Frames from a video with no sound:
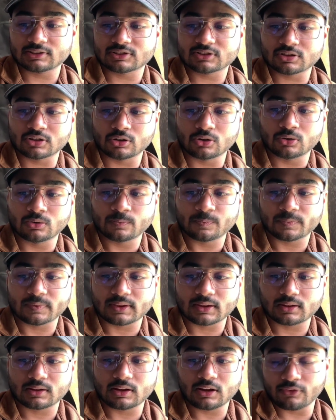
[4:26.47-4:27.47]
And so
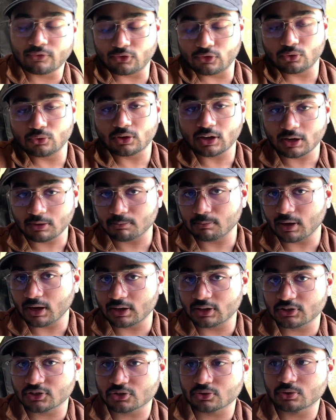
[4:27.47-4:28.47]
if you can
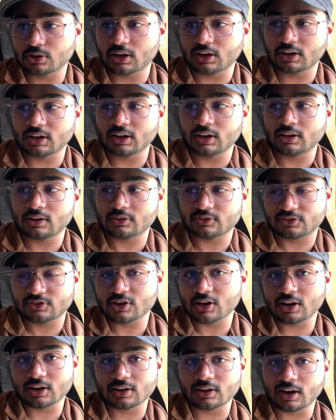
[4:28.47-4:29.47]
manage to get a
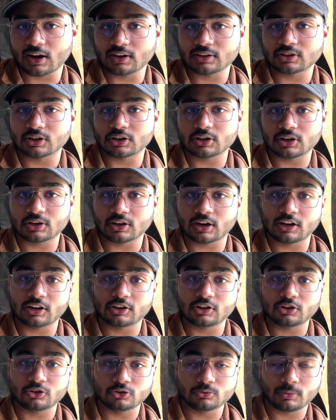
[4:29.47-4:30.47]
second-hand
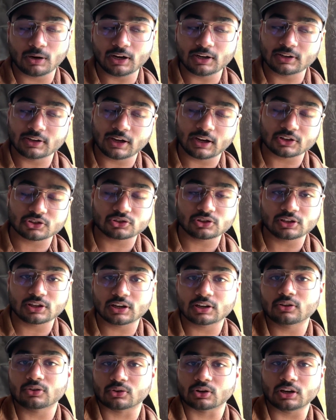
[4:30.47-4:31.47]
3090, you might actually
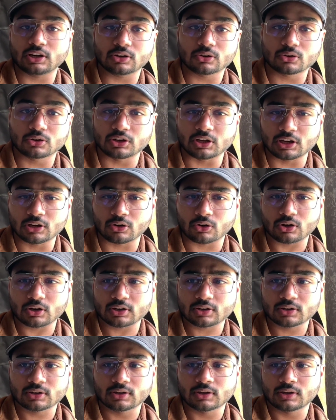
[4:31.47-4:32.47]
get a really good deal on
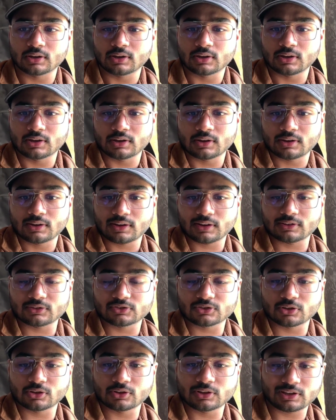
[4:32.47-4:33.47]
it.
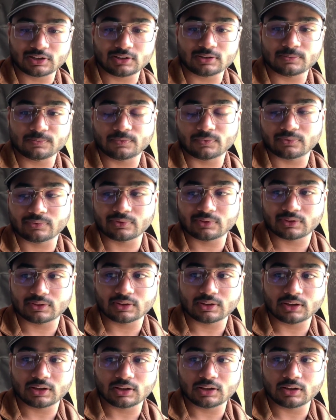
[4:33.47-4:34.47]
And so yeah,
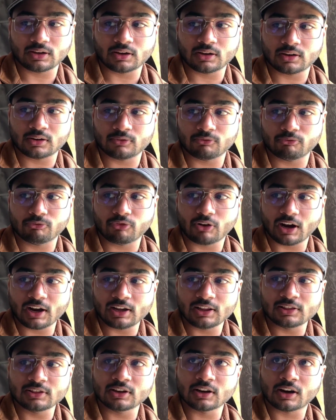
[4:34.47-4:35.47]

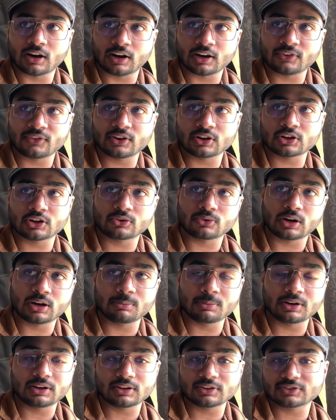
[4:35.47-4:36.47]
while the hardware
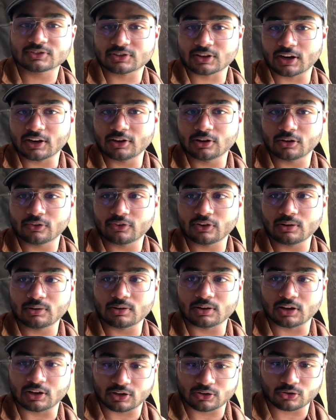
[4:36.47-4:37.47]
requirement is kind of
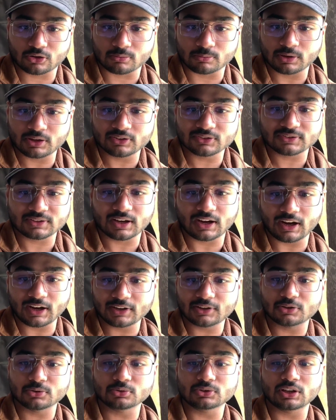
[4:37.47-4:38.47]
a hit or miss,
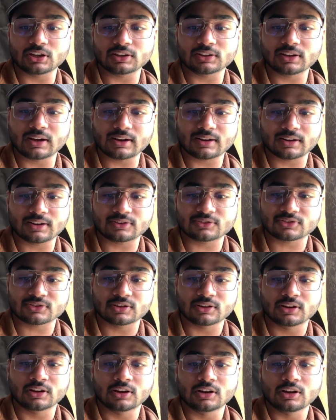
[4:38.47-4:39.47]
I do think that
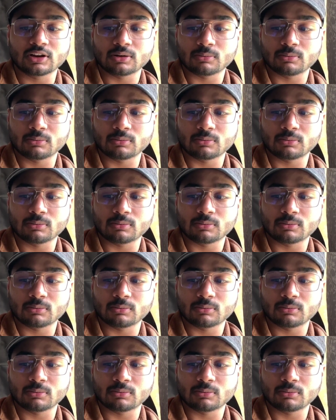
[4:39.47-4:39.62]
it's